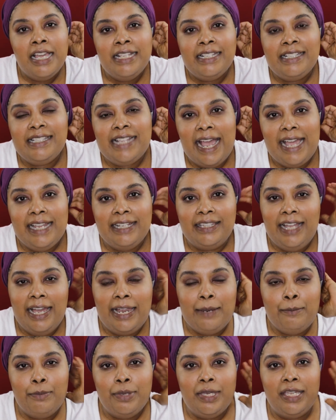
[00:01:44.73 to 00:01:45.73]
satin
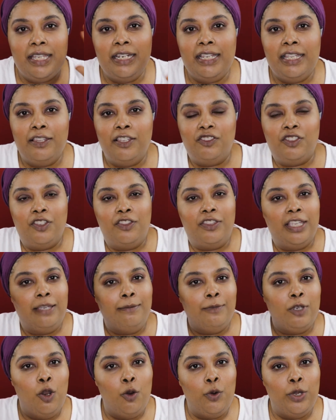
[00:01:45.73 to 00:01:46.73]
lime beanie. There's a
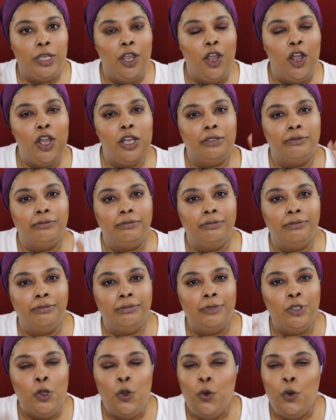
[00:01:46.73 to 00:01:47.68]
theme going on.